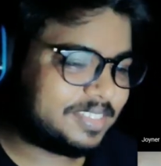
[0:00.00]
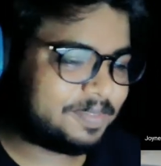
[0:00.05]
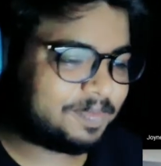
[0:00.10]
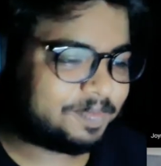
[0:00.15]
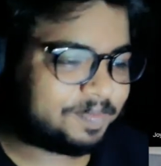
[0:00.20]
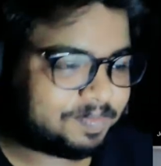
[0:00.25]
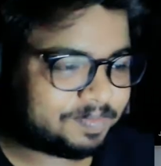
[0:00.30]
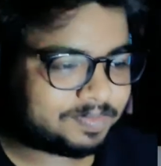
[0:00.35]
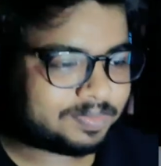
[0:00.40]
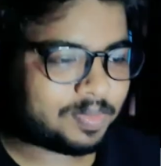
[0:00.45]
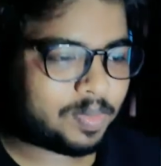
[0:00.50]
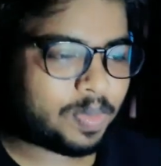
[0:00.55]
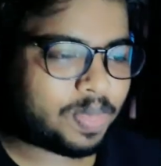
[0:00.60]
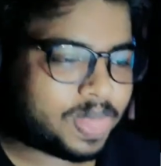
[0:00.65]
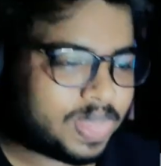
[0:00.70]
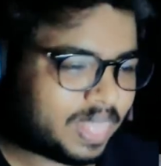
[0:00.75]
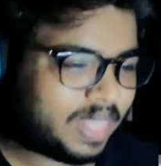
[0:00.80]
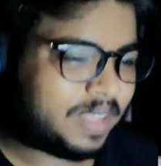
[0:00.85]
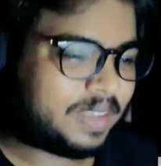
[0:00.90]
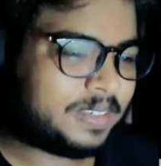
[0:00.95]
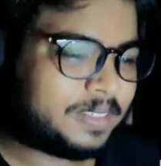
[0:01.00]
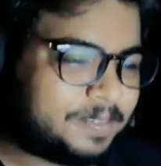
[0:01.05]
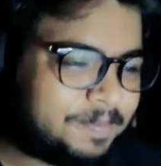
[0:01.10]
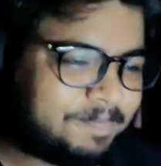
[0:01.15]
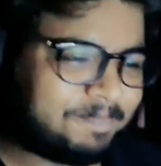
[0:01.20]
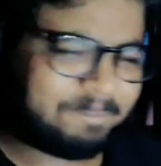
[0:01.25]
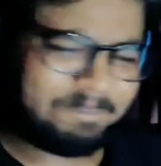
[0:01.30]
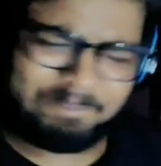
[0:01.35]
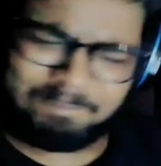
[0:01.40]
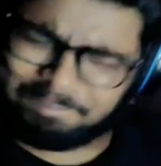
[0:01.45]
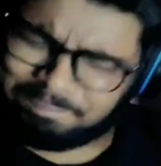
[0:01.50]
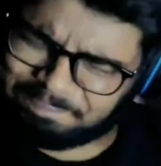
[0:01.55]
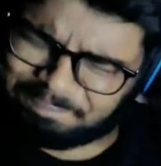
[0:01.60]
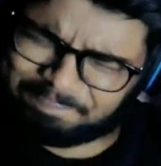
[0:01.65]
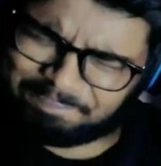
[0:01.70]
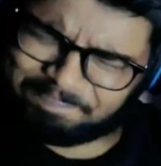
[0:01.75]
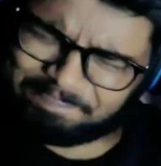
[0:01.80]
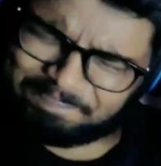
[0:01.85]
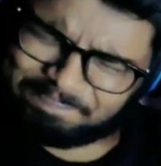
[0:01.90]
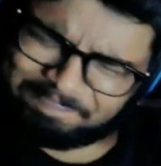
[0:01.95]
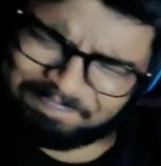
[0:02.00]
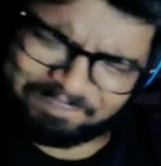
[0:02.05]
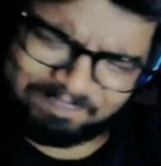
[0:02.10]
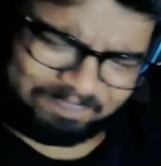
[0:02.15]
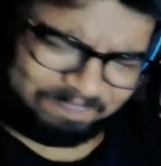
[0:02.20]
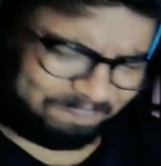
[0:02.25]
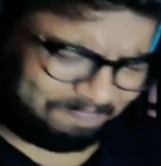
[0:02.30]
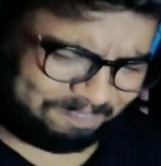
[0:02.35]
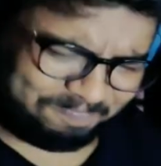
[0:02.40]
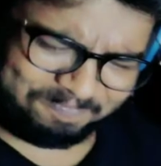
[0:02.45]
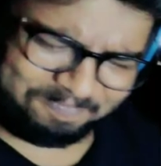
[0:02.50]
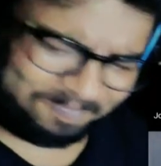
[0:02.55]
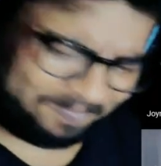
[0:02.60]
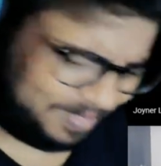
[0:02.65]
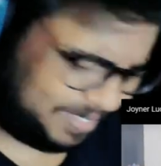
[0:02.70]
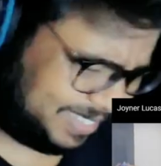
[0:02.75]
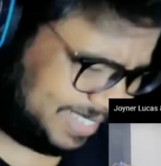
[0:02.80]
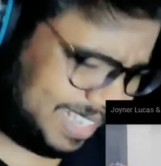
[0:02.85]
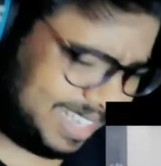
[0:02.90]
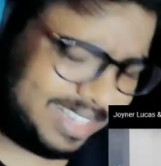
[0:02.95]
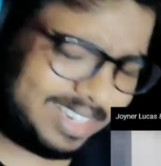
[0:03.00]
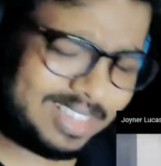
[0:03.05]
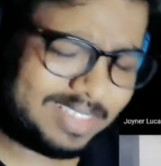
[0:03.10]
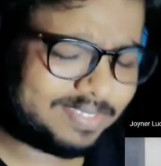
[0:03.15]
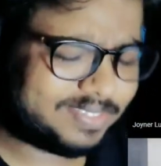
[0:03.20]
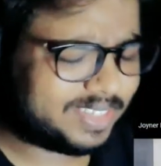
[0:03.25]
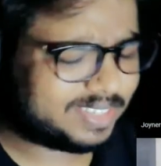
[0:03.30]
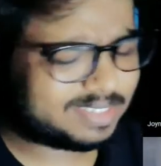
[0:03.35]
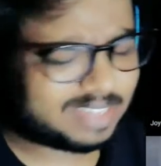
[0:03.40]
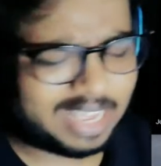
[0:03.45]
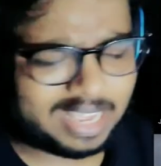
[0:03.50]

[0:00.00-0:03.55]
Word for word: I can never go back to the bottom to the bottom. this.